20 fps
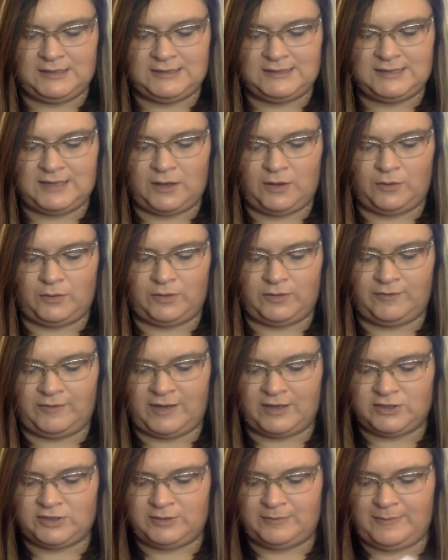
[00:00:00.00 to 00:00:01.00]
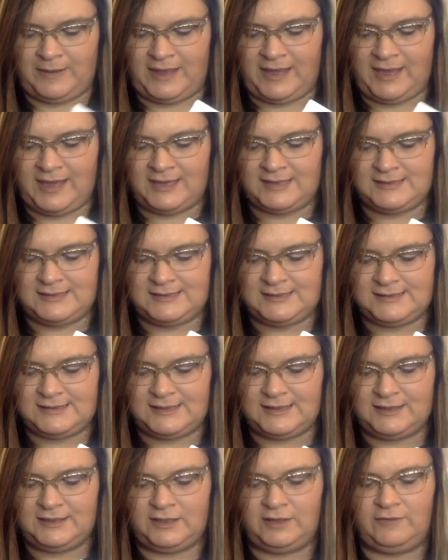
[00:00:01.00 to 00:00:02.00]
So you've got your mask,
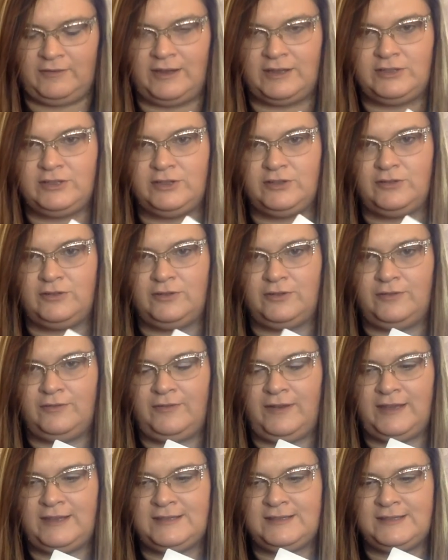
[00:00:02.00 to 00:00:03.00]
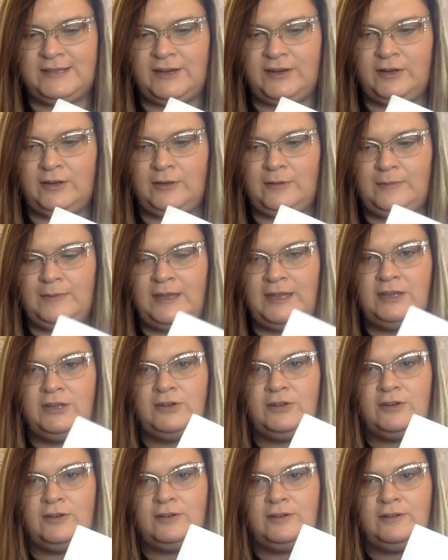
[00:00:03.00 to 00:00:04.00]
you've got your face serum, and
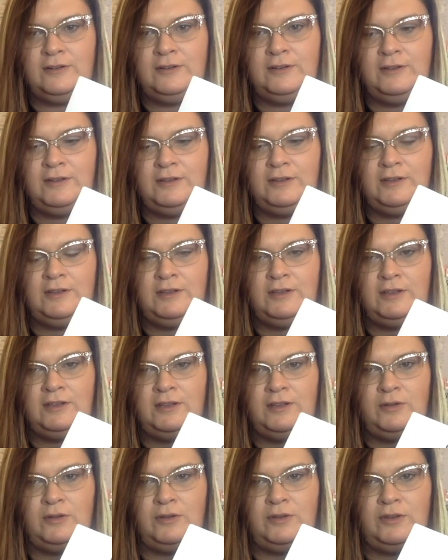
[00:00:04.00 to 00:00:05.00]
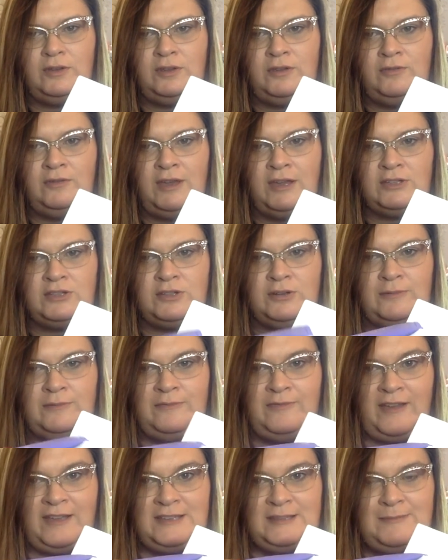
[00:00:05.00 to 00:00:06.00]
your you've got your
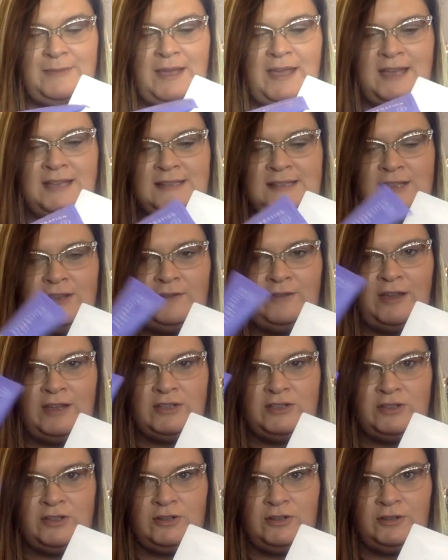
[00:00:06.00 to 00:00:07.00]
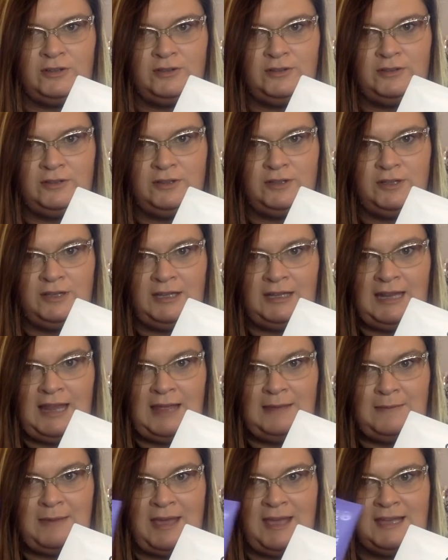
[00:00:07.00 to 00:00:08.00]
face mask, you've got your
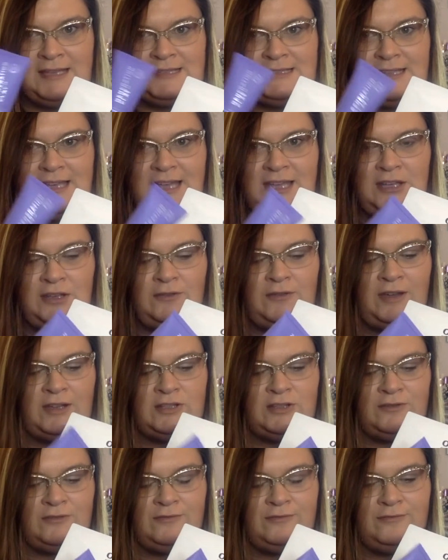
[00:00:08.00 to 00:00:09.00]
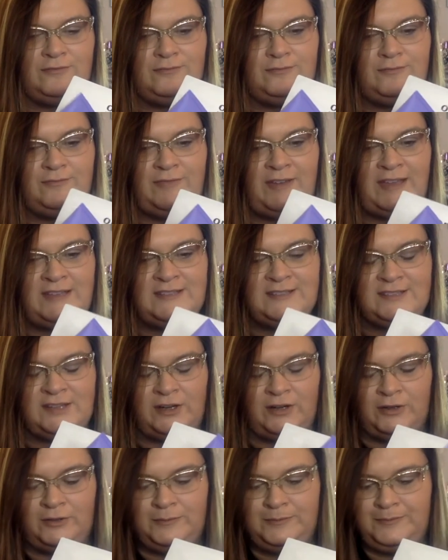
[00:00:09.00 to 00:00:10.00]
clay mask, and you've got your face
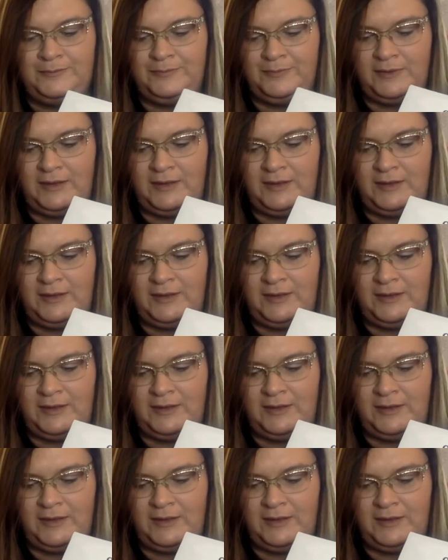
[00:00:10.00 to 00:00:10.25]
serum.